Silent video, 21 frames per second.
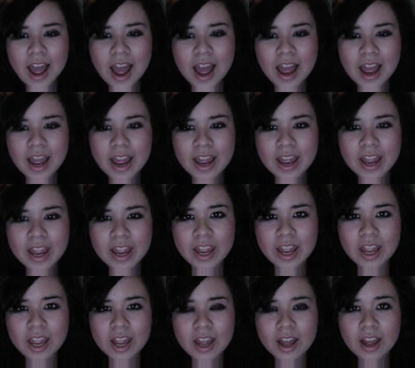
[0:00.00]

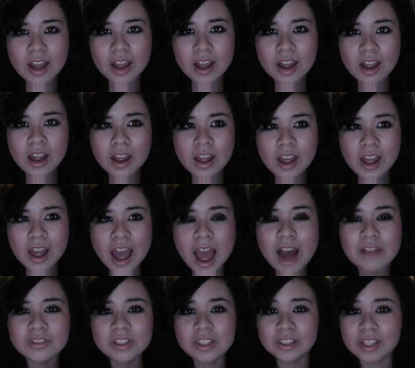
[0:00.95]
I
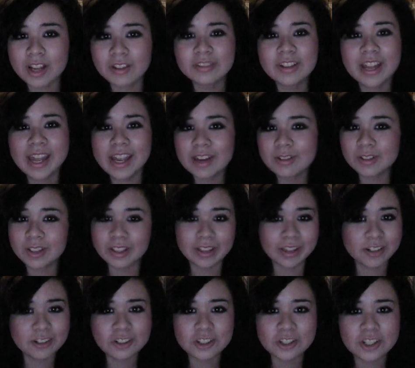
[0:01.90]
have a love-hate
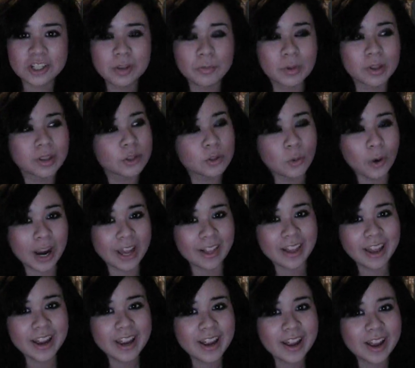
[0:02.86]
relationship with
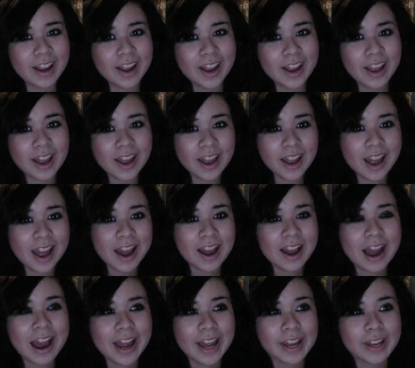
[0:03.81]
Twilight.
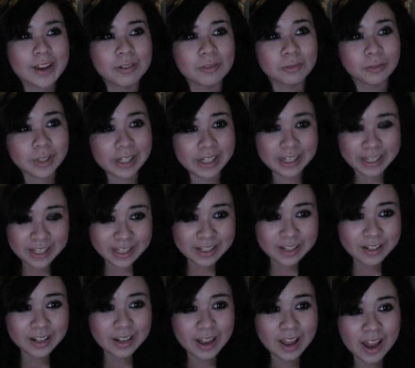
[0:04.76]
I read
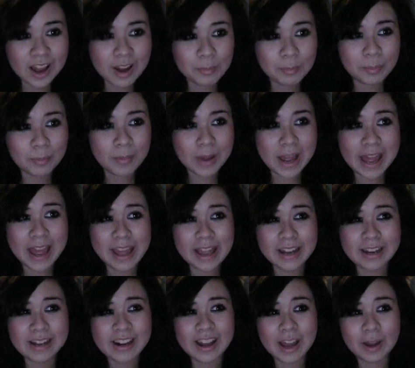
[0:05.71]
it,
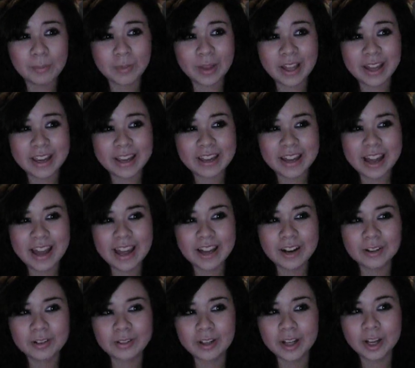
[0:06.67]
and I'm like,
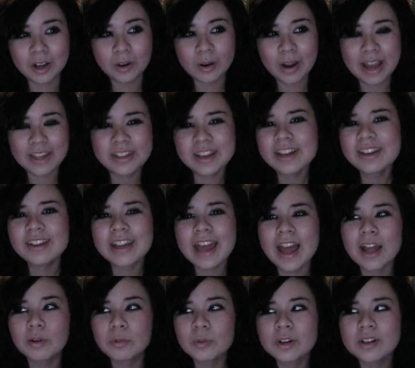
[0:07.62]
I don't know. I think
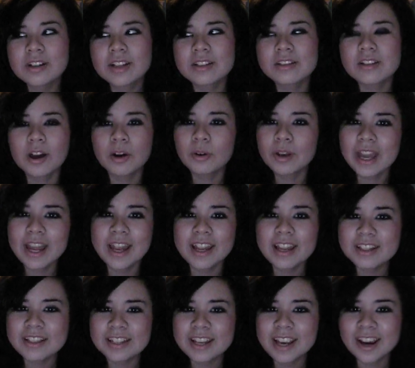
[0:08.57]
Edward is
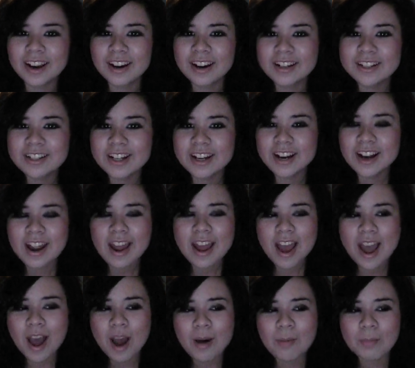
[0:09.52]
okay as a character,
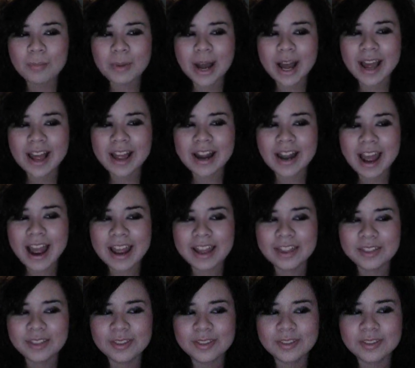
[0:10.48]
but
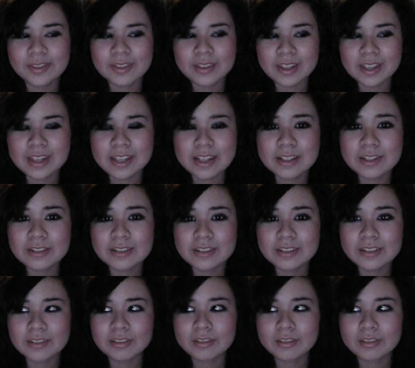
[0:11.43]
he's